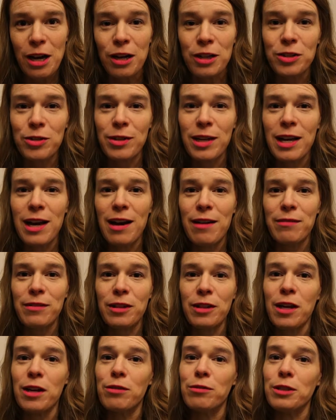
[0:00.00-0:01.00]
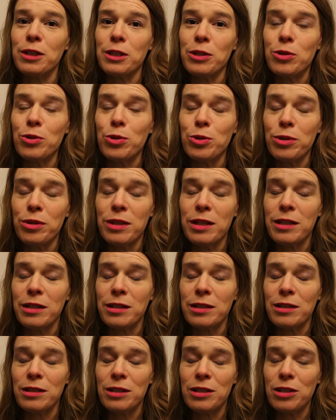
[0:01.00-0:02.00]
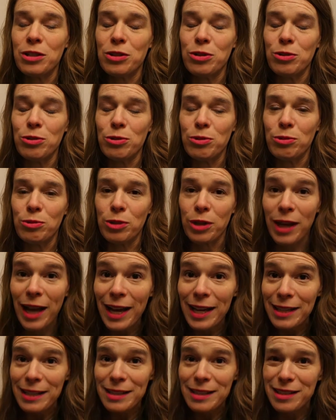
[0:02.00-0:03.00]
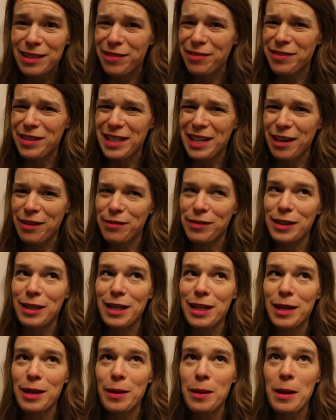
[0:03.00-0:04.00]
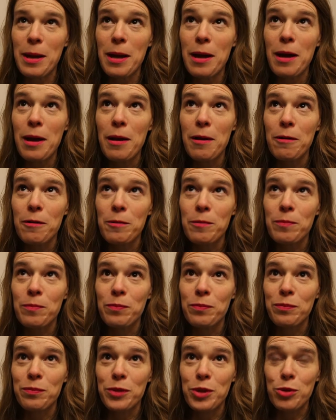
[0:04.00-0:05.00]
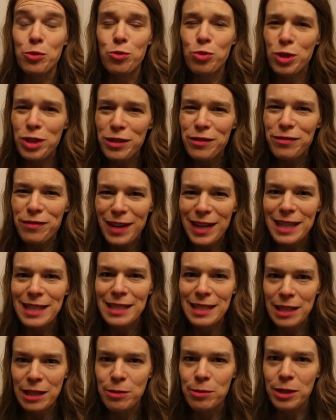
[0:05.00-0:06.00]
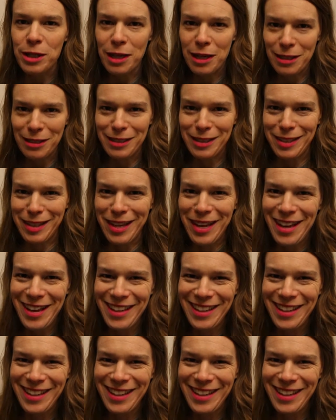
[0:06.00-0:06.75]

Also, they have a lot of really cool things to look at, stuff that I feel like you wouldn't find anywhere else.